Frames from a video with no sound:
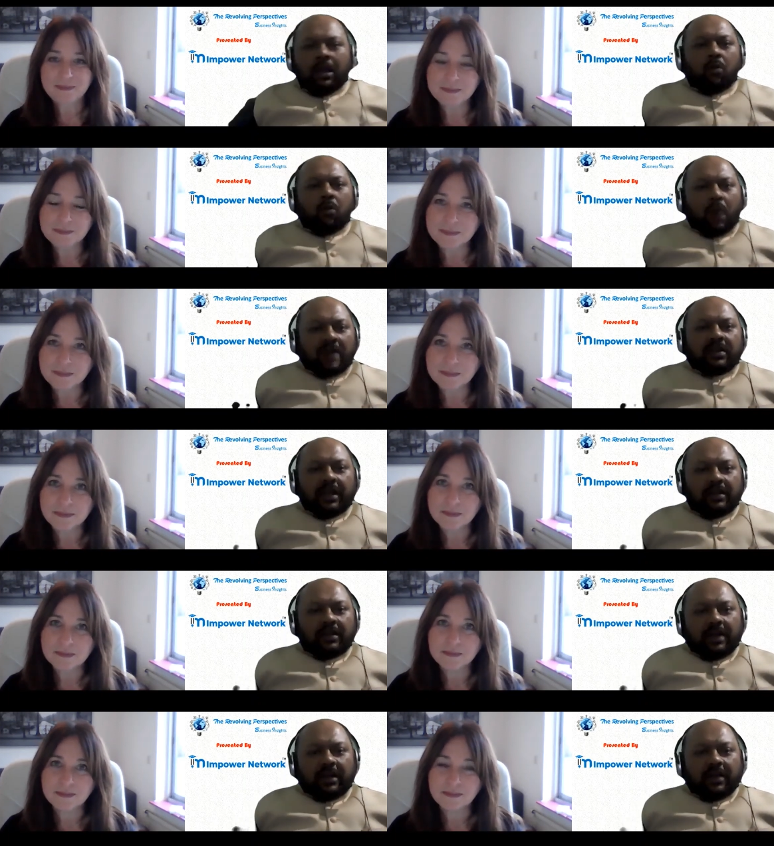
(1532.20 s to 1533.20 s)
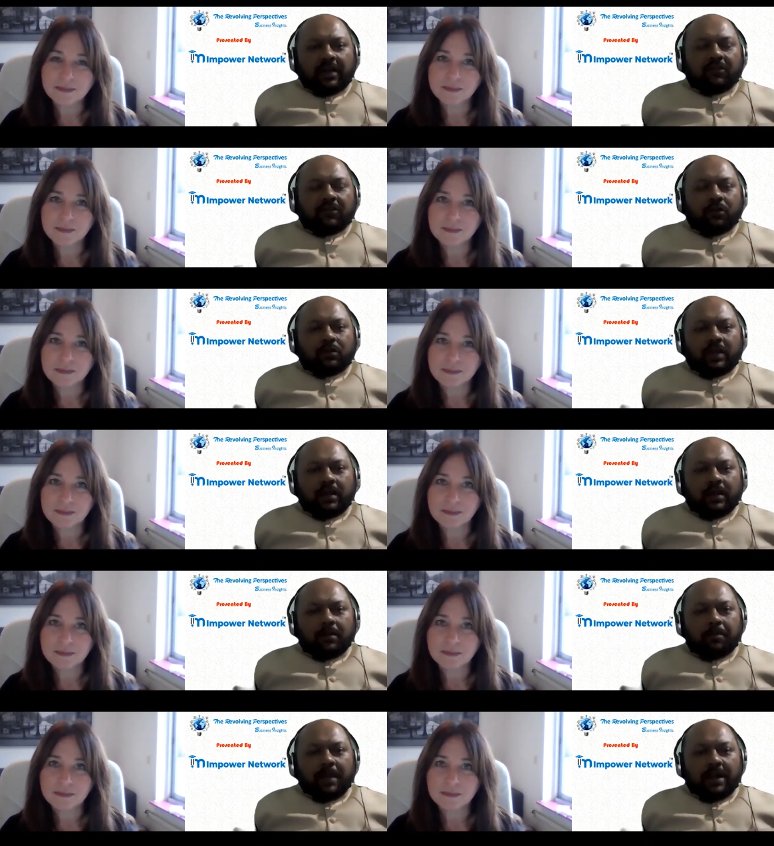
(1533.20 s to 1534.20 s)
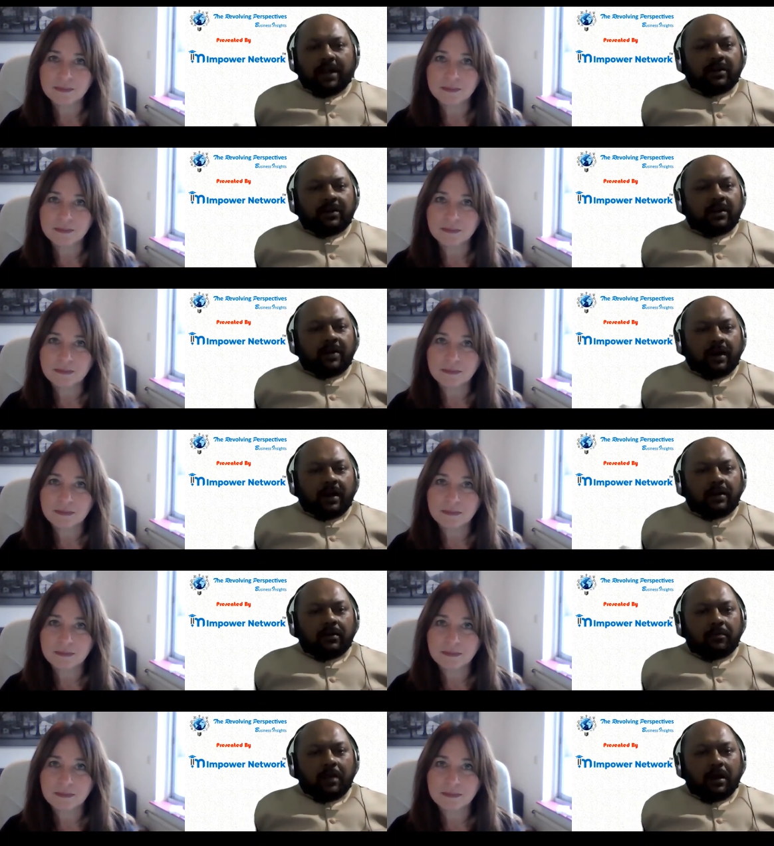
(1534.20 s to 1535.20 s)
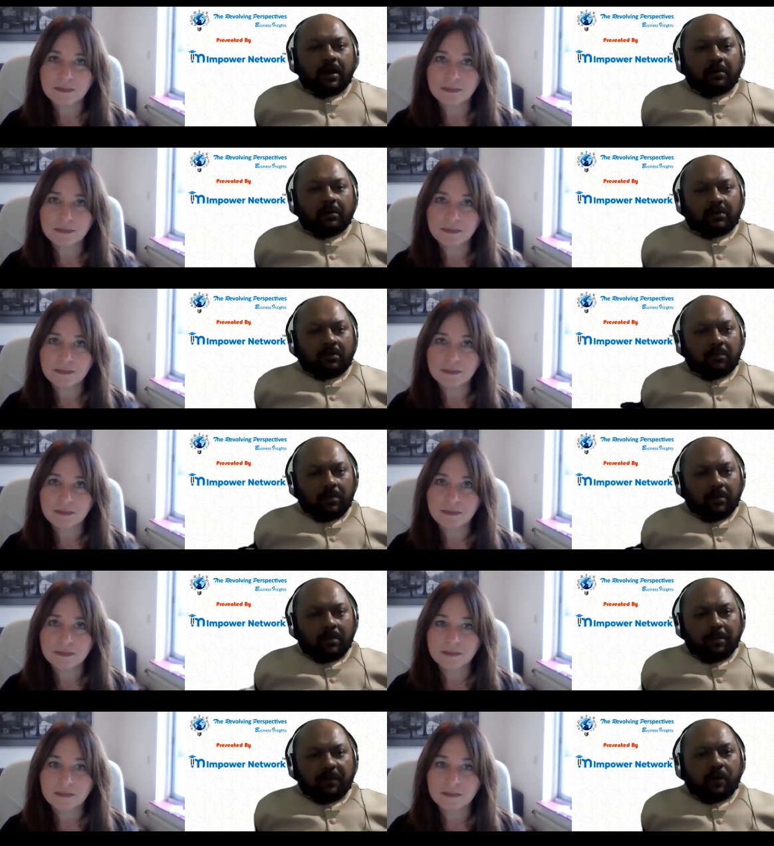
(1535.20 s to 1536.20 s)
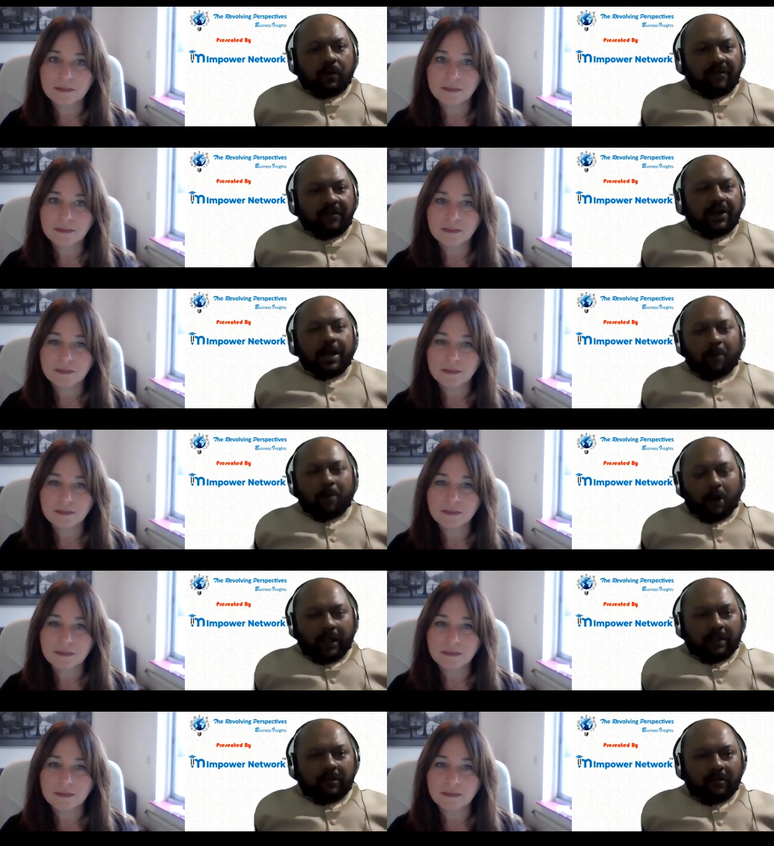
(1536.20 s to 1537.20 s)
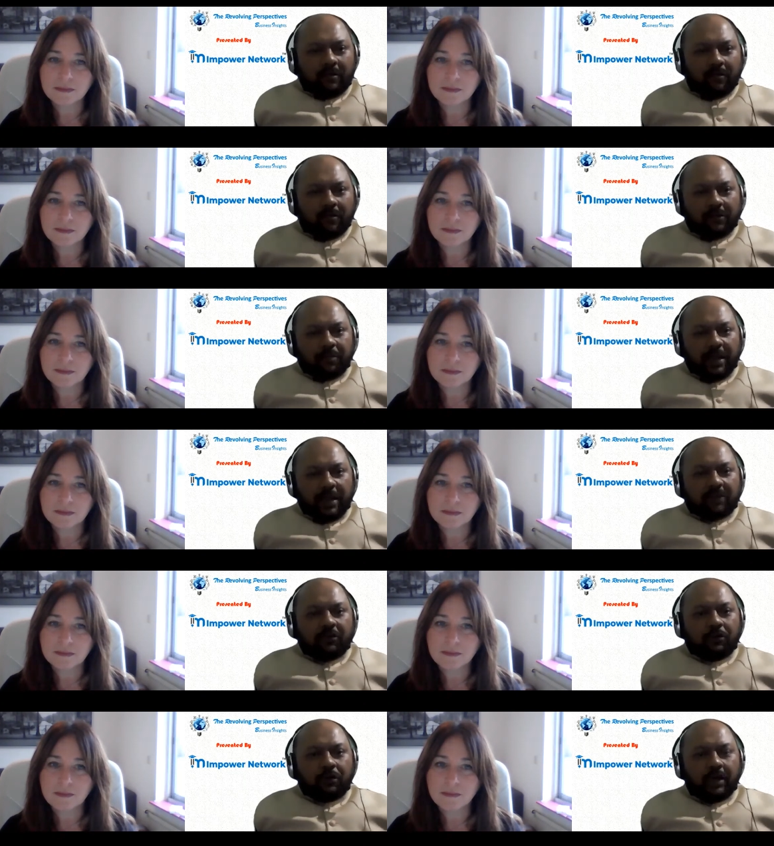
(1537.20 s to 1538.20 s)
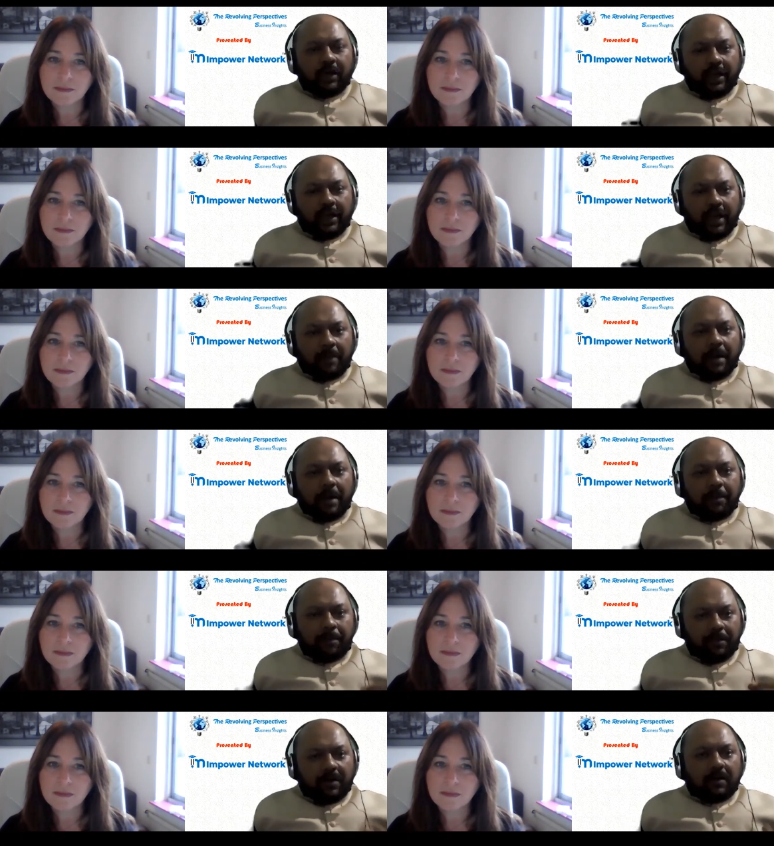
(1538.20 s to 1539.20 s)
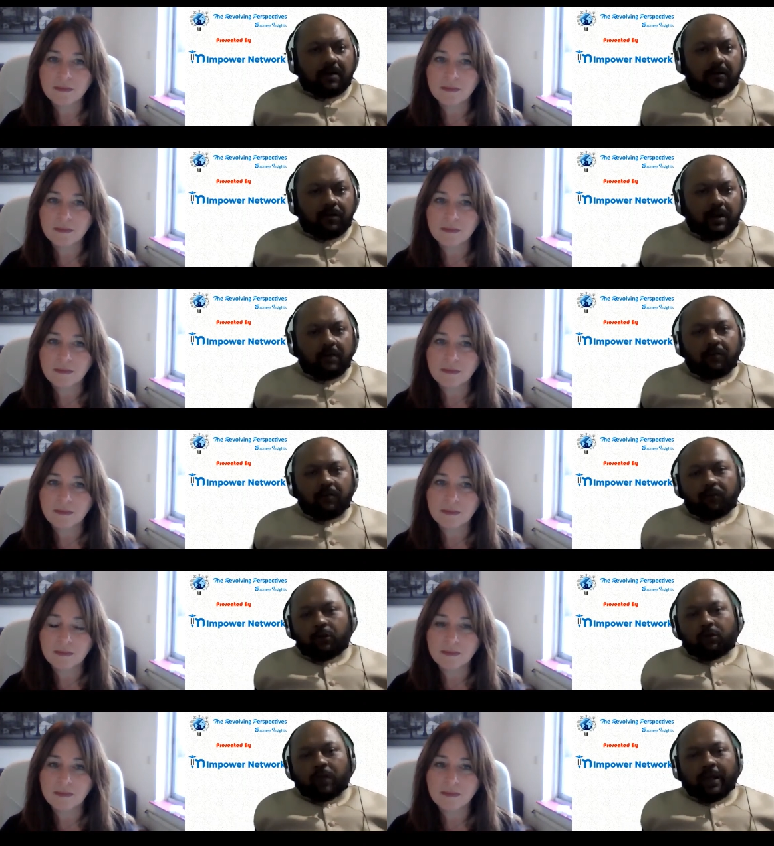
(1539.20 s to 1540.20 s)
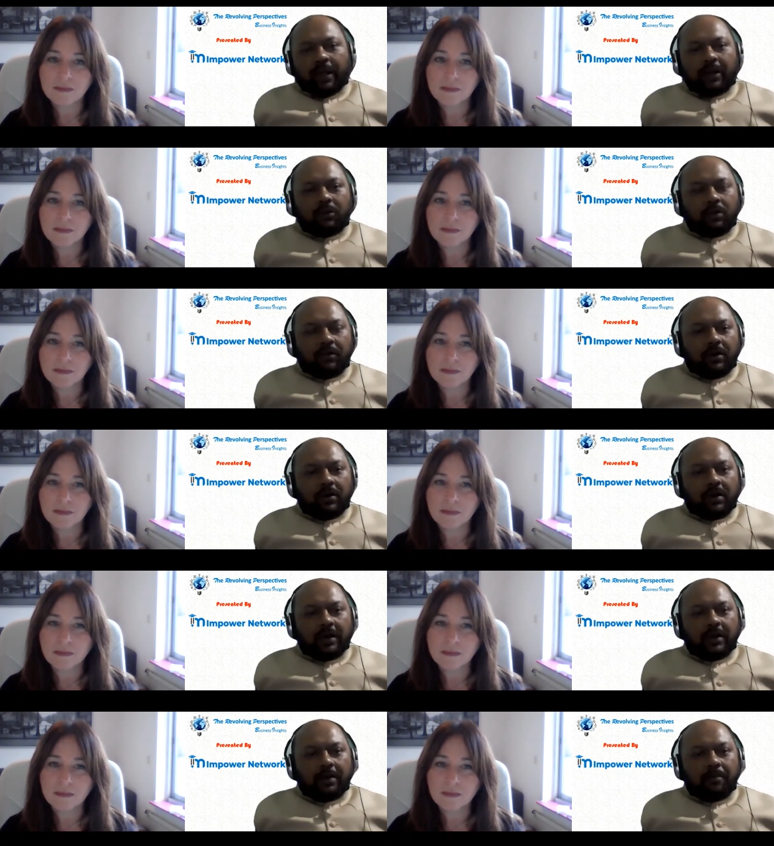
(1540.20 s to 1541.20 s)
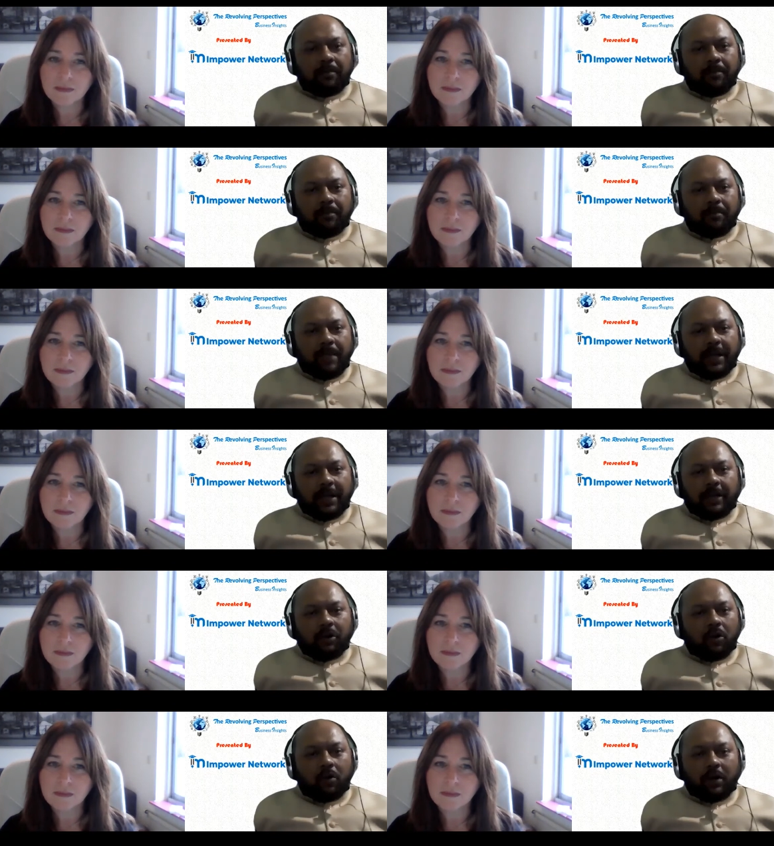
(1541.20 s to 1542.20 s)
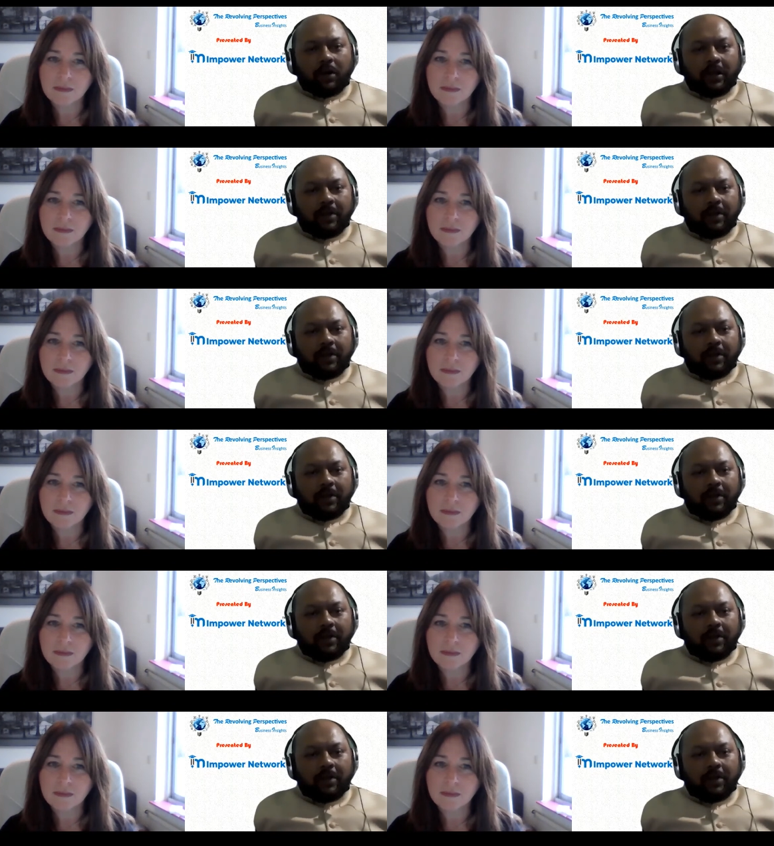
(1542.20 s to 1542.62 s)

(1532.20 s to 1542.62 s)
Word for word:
Speaker 1: one thing that gives you the adrenaline run uh, before every day morning which makes you to really come up uh, full swing into the world and then make it your own day